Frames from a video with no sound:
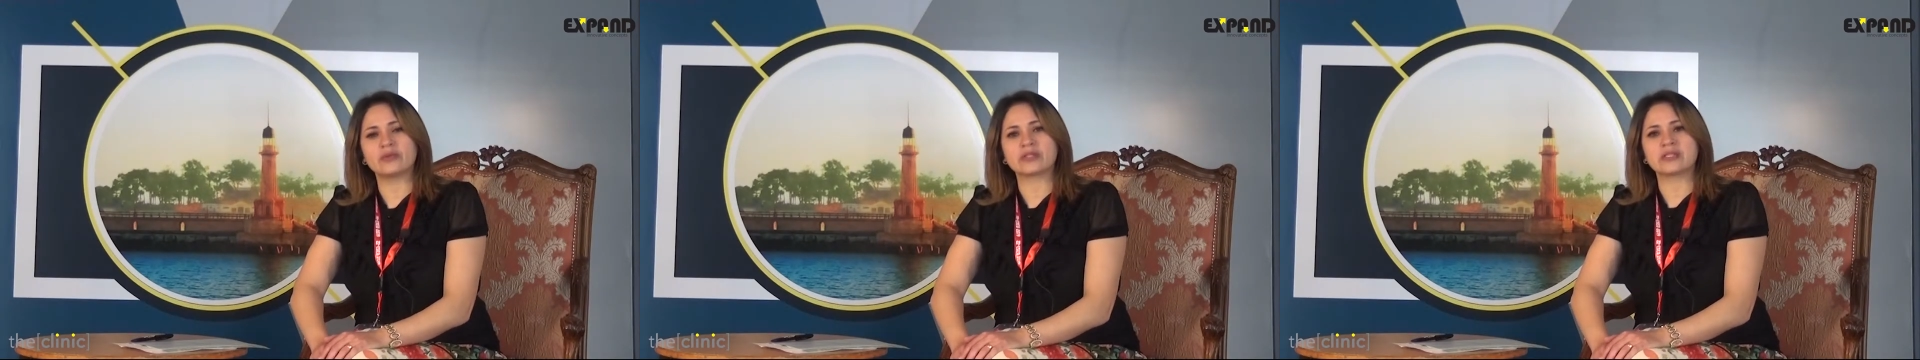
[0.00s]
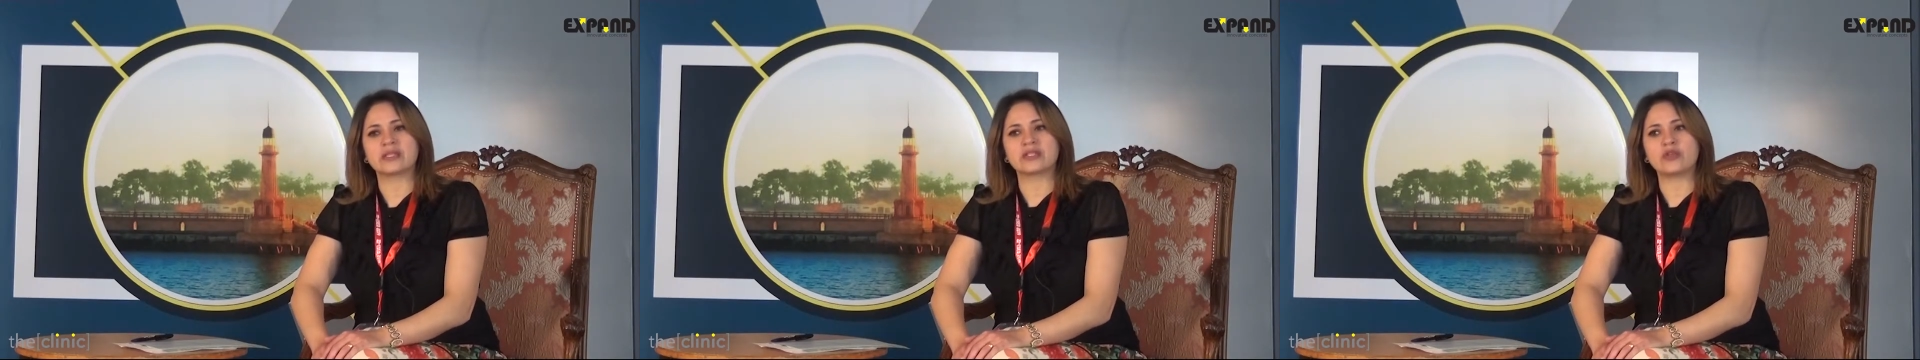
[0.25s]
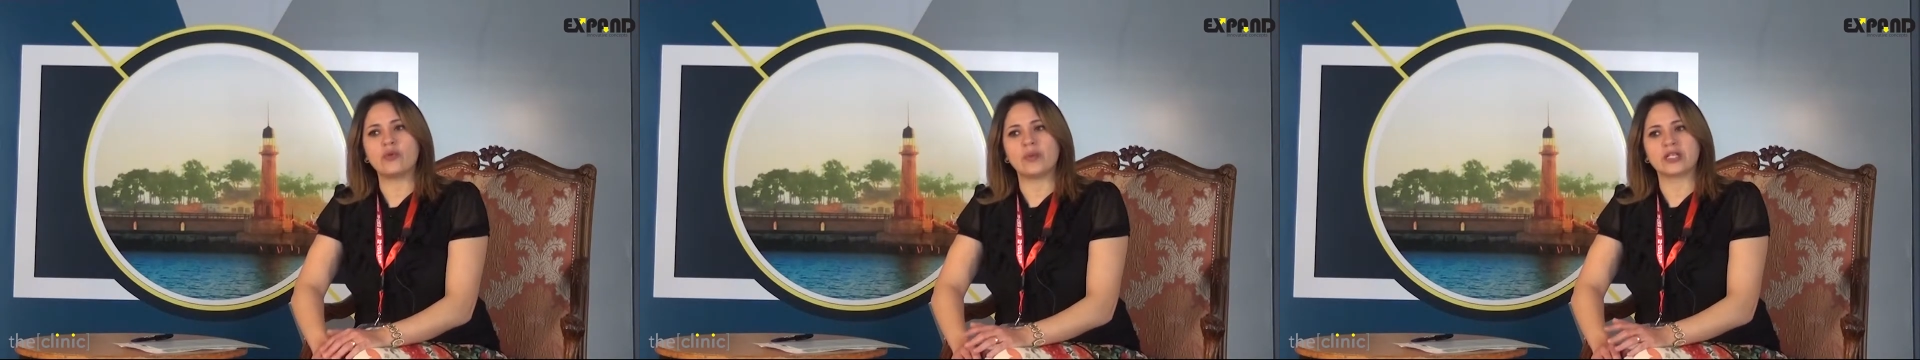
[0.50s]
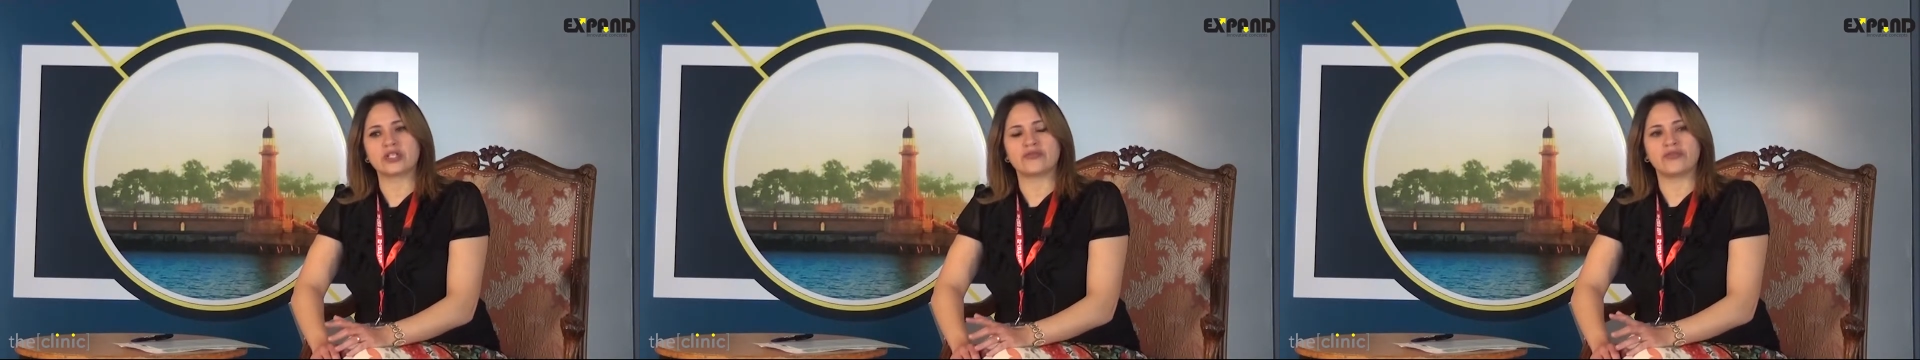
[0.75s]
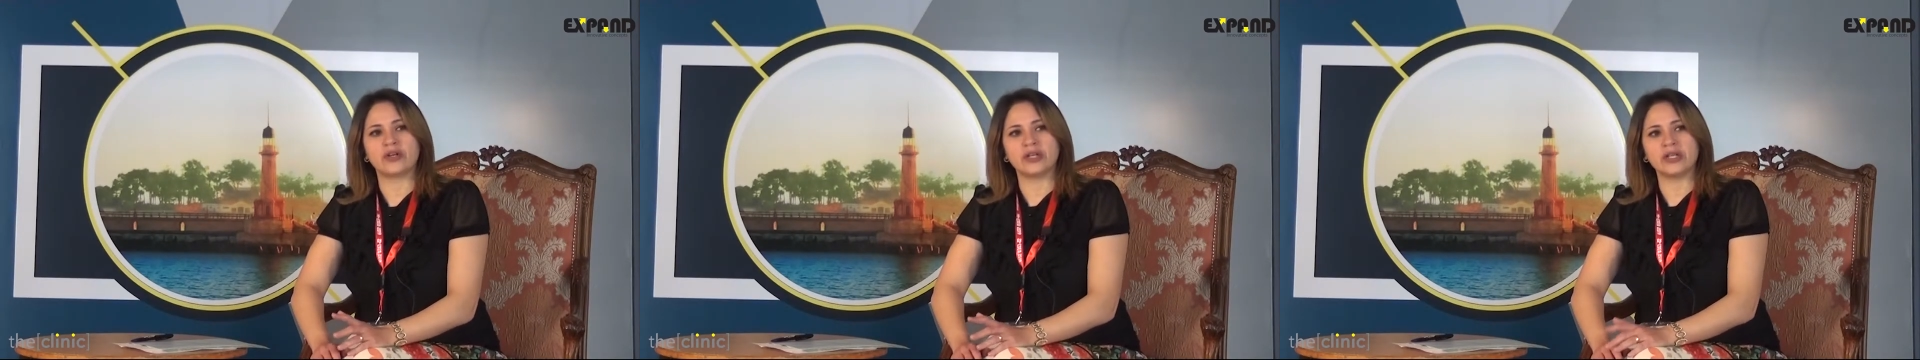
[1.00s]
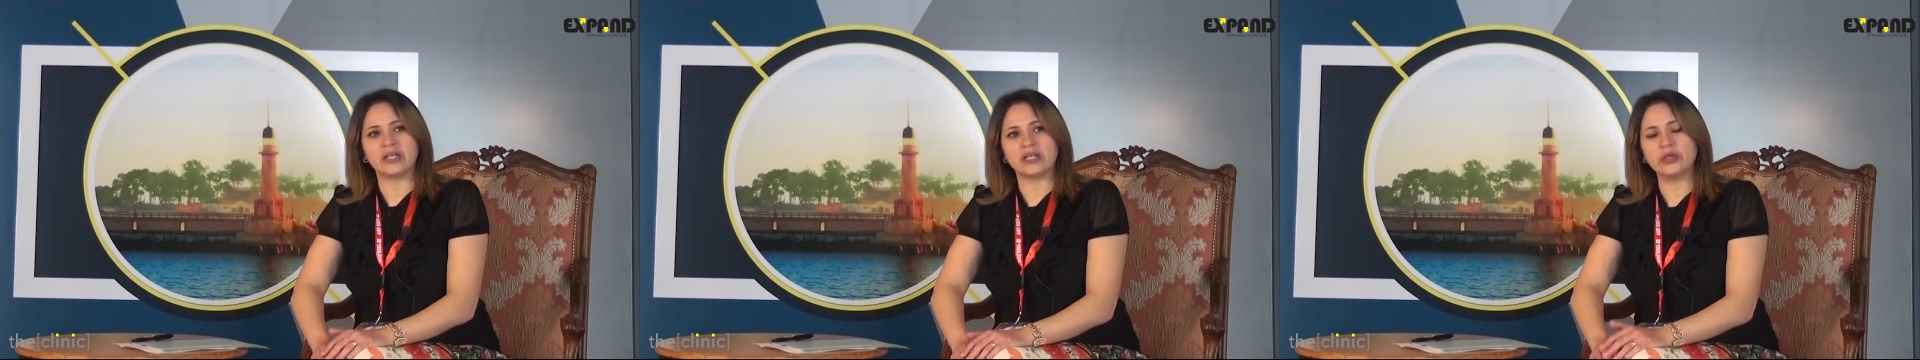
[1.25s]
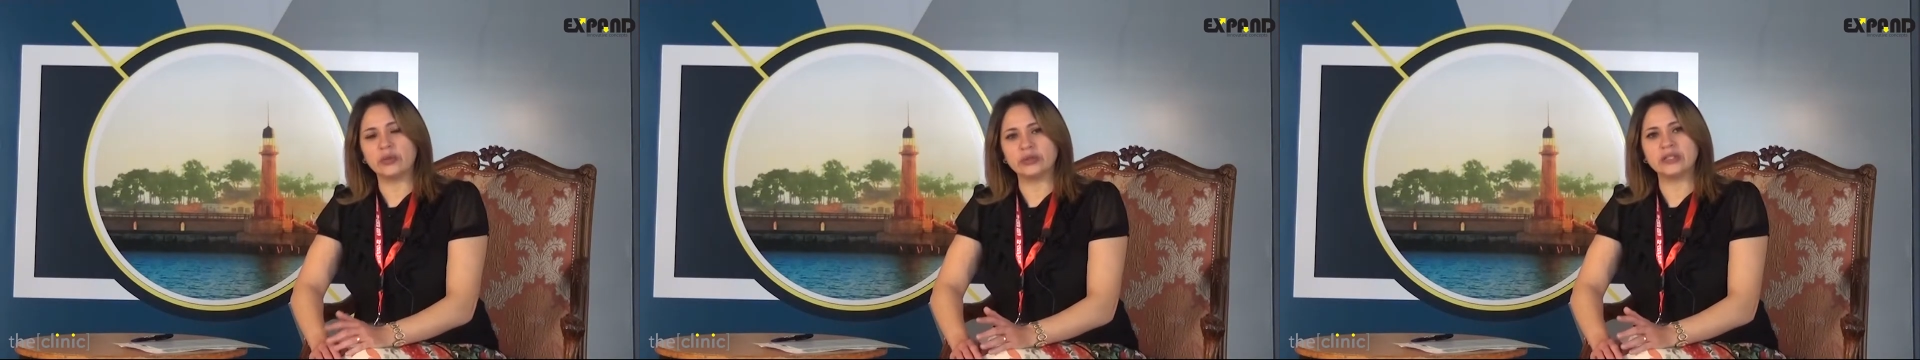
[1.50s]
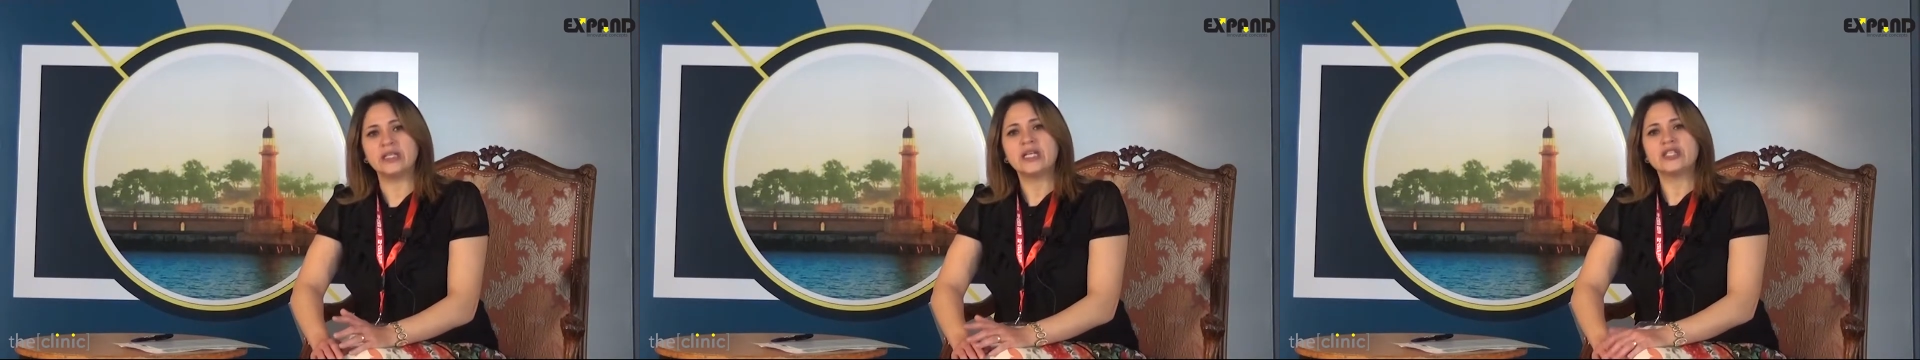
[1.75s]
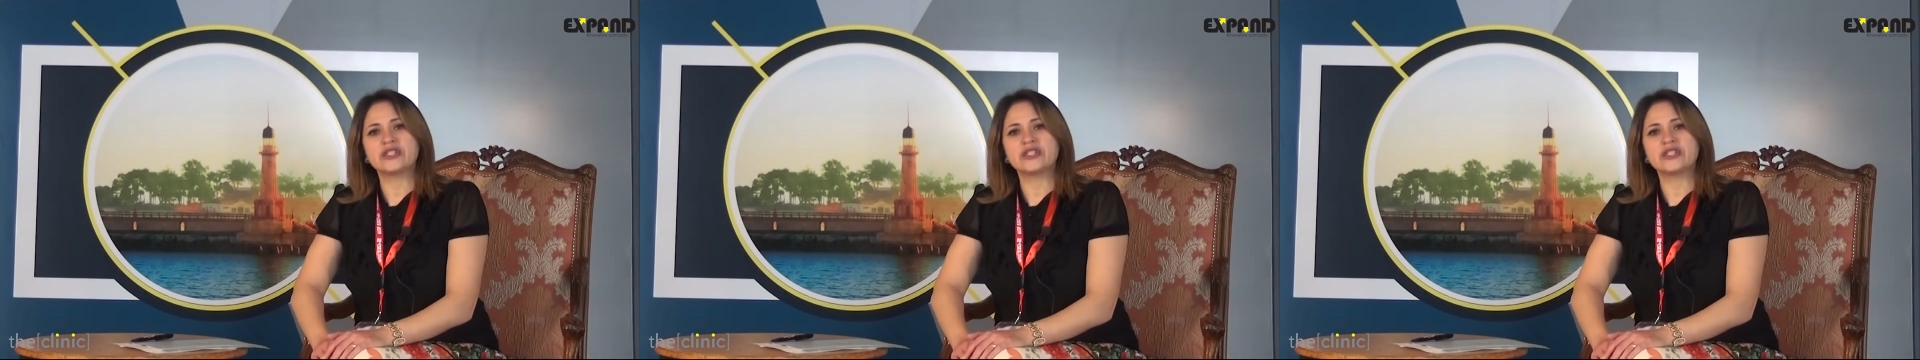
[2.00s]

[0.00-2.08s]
was so much far known